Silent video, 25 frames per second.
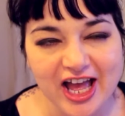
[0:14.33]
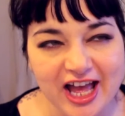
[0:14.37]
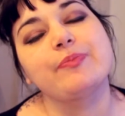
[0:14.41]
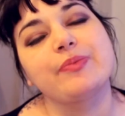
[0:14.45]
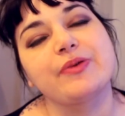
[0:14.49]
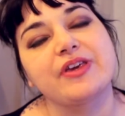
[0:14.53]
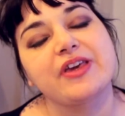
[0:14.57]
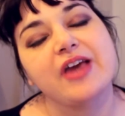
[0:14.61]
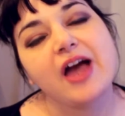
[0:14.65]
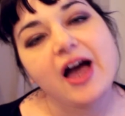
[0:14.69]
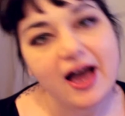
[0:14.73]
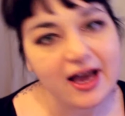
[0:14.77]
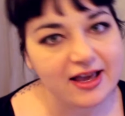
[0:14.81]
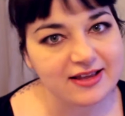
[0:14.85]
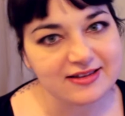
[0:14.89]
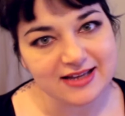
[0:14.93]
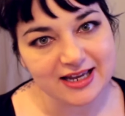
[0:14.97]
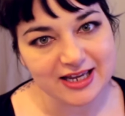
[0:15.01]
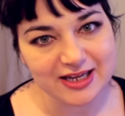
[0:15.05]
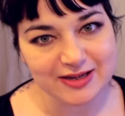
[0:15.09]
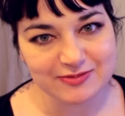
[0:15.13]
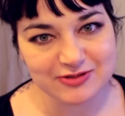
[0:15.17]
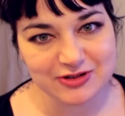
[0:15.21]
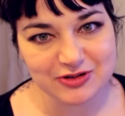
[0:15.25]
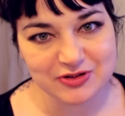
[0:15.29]
Because I
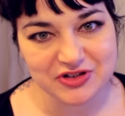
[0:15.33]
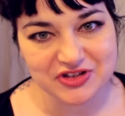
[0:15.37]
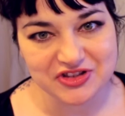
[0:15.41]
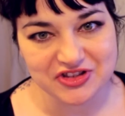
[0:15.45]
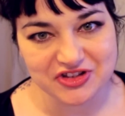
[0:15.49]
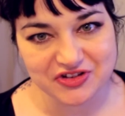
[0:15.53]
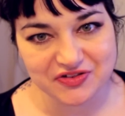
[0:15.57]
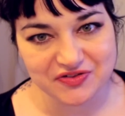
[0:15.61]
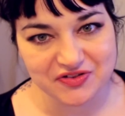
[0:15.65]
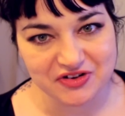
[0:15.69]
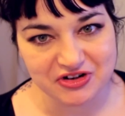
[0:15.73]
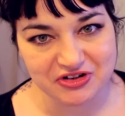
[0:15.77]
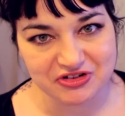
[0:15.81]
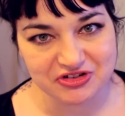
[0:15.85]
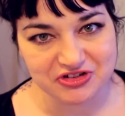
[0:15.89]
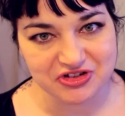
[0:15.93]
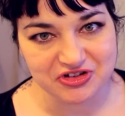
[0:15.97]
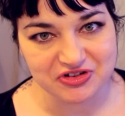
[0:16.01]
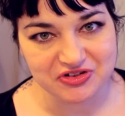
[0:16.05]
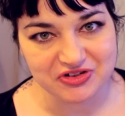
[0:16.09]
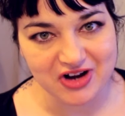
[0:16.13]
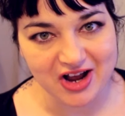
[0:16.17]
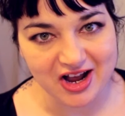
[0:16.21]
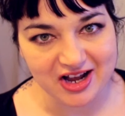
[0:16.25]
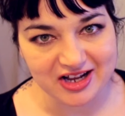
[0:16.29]
am doing this photo
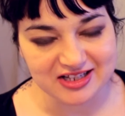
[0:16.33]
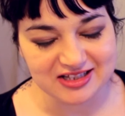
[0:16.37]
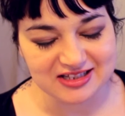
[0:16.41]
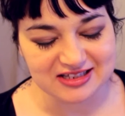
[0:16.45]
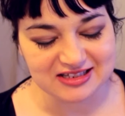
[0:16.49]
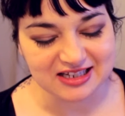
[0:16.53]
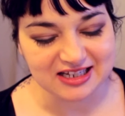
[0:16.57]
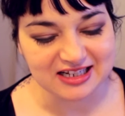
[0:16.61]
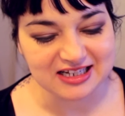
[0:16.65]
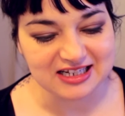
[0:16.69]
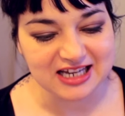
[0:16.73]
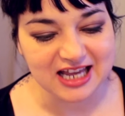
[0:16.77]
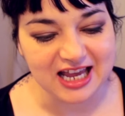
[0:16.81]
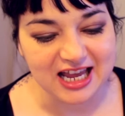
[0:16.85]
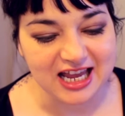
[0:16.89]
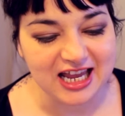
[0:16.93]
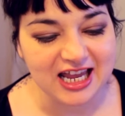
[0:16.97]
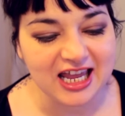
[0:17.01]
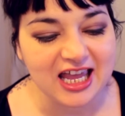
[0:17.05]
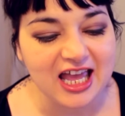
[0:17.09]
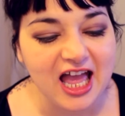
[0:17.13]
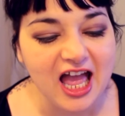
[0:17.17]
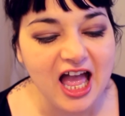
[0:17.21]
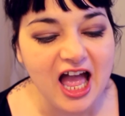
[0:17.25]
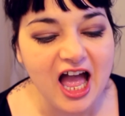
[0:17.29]
shoot on
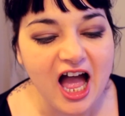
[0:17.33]
Sunday,